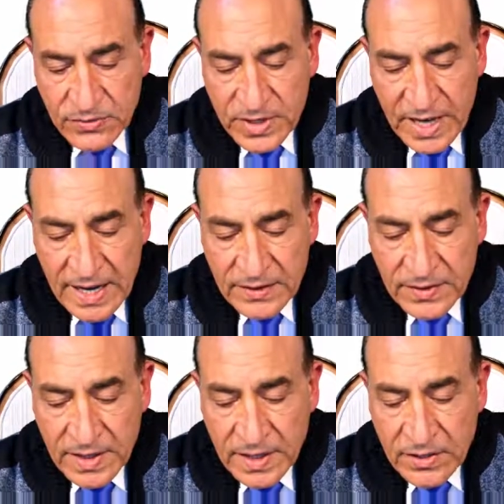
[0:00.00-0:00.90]
We
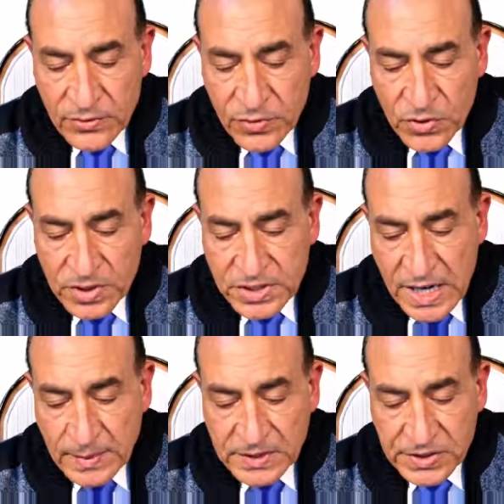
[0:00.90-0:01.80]
have 4
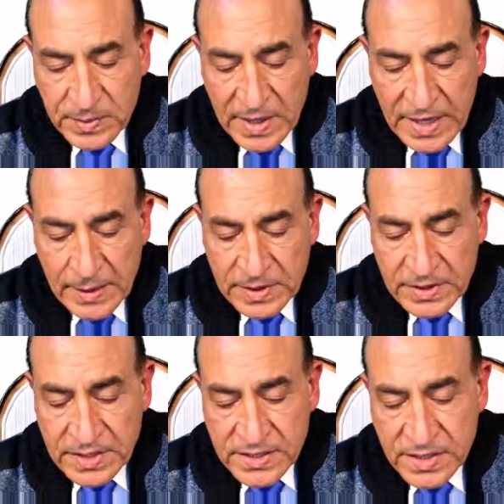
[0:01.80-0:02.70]
geometry
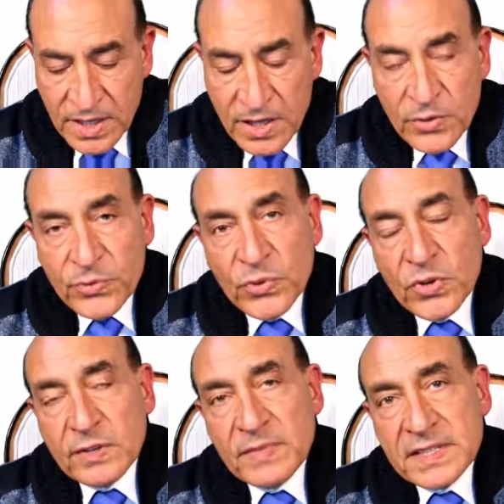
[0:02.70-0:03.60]
parameters,
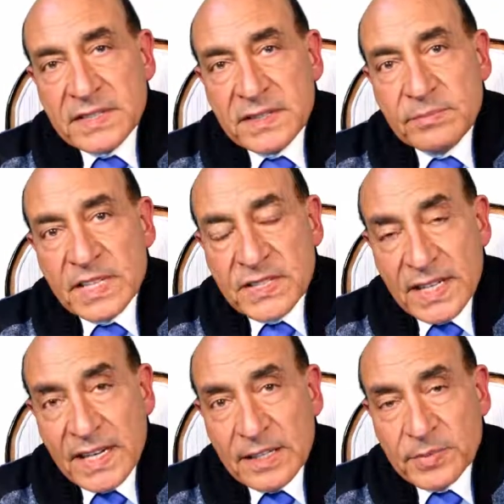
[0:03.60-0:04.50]
4
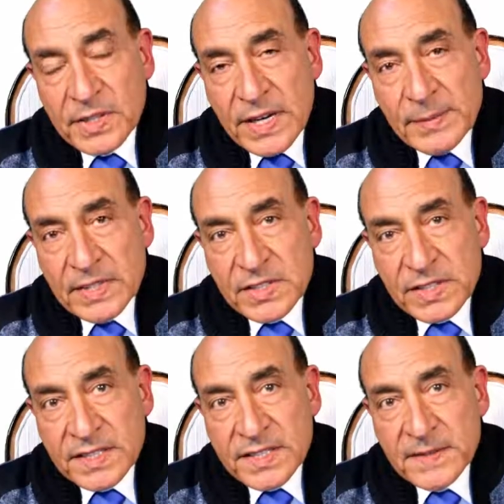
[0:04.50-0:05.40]
material
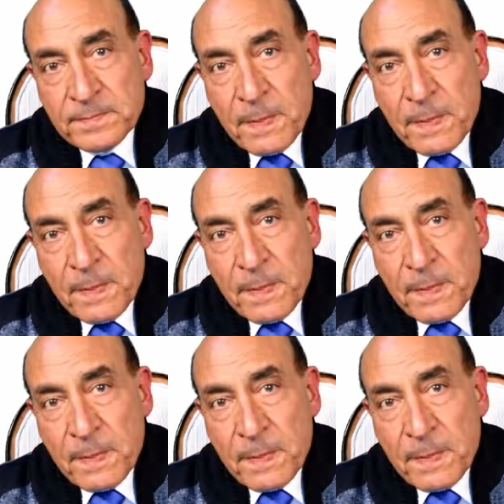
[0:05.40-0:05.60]
parameters,